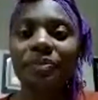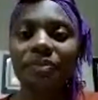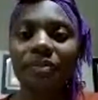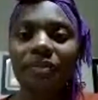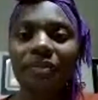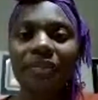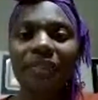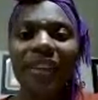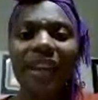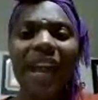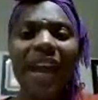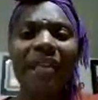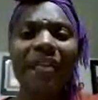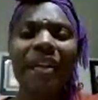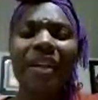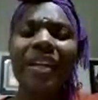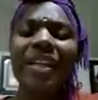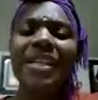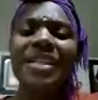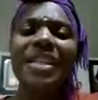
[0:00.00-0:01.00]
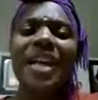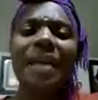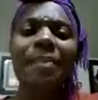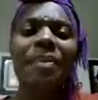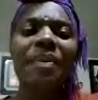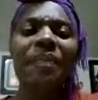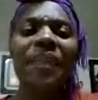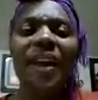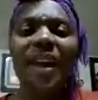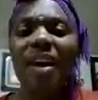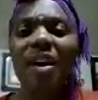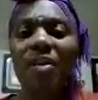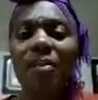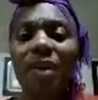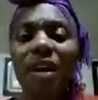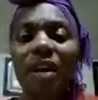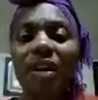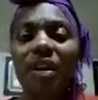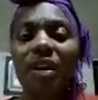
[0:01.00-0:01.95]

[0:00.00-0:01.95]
having any type of ailment go